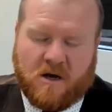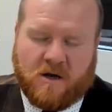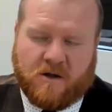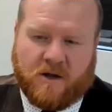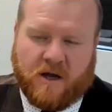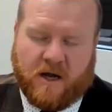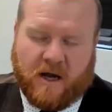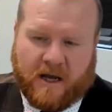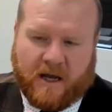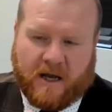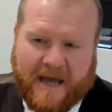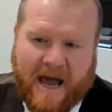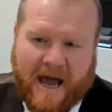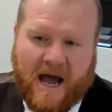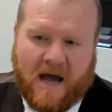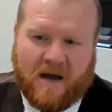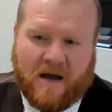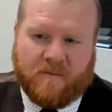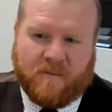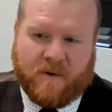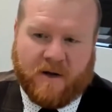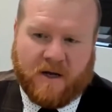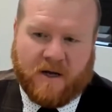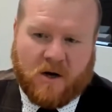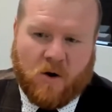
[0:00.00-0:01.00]
There
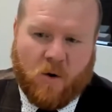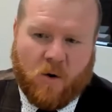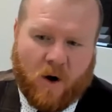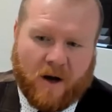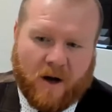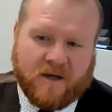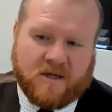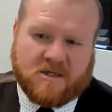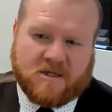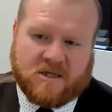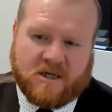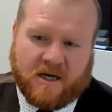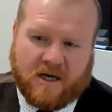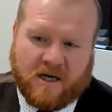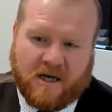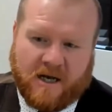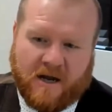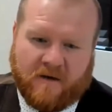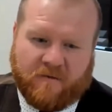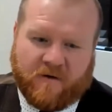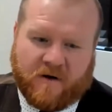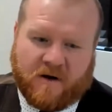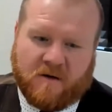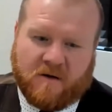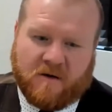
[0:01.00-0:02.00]
can be quite
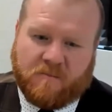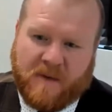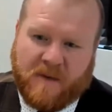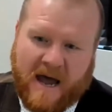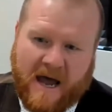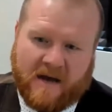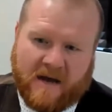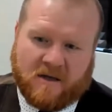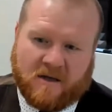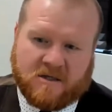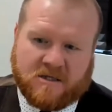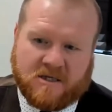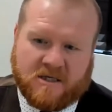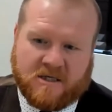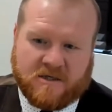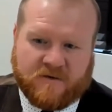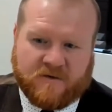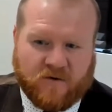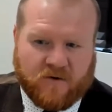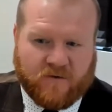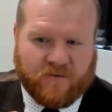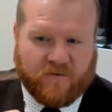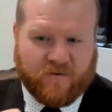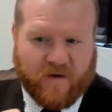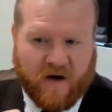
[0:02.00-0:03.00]
significant penalties
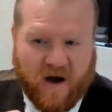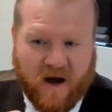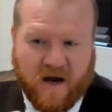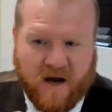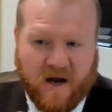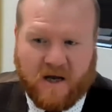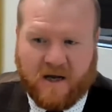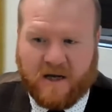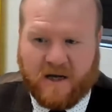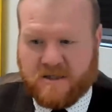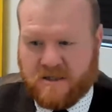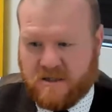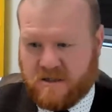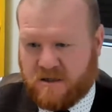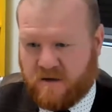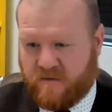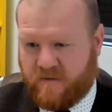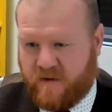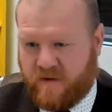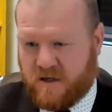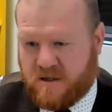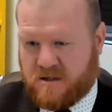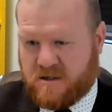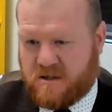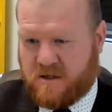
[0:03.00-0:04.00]
for violators of
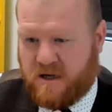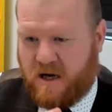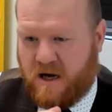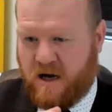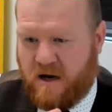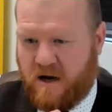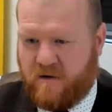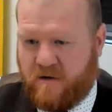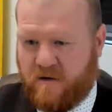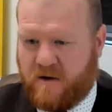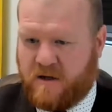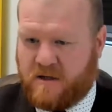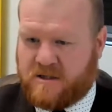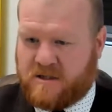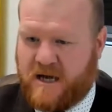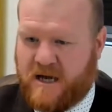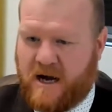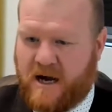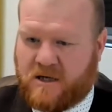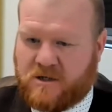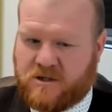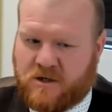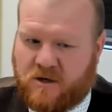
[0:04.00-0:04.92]
this act.